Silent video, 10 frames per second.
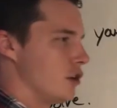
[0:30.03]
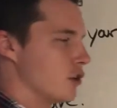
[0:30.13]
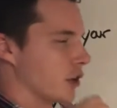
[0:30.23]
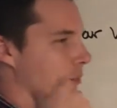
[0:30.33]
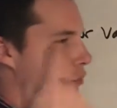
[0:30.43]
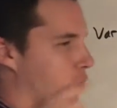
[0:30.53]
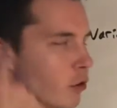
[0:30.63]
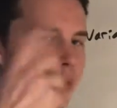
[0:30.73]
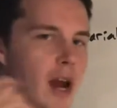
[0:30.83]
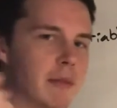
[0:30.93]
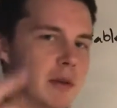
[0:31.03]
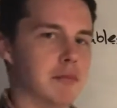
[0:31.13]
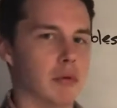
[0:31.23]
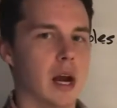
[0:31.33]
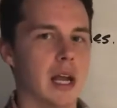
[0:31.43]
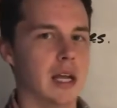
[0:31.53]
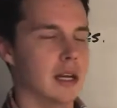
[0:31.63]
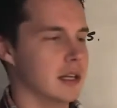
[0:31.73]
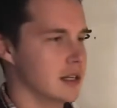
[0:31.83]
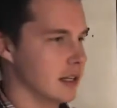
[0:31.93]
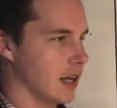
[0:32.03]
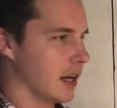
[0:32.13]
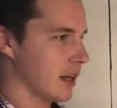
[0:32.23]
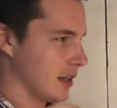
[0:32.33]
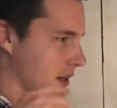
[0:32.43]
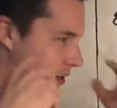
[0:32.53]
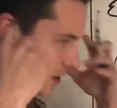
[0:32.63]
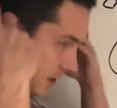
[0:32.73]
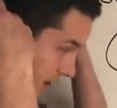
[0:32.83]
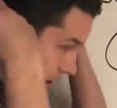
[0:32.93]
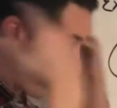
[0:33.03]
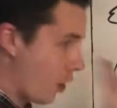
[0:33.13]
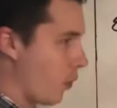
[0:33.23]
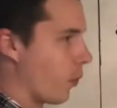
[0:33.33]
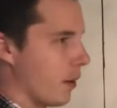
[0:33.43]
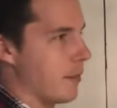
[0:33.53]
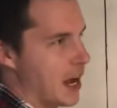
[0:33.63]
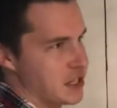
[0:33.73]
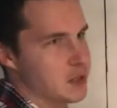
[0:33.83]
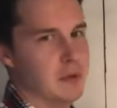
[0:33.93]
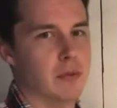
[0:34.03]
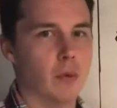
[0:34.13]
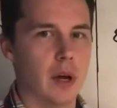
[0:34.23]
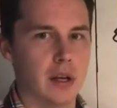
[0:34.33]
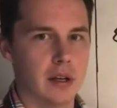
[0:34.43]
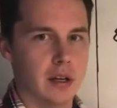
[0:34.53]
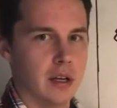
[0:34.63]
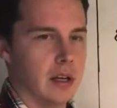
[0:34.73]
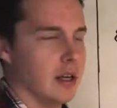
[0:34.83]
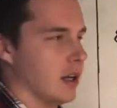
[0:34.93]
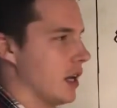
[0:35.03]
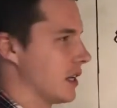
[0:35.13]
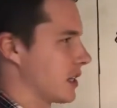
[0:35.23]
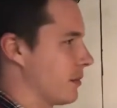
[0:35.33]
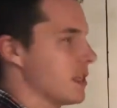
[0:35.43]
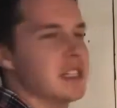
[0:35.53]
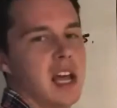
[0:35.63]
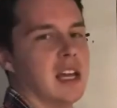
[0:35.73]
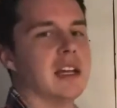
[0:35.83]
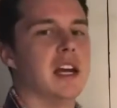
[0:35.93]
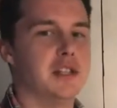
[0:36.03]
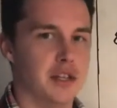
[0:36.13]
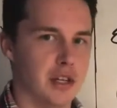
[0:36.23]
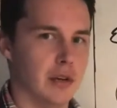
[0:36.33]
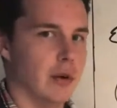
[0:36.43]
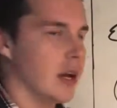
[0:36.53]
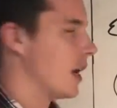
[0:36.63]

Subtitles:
you're going to program your brain to know what matches with what. And it's going to be second nature to you.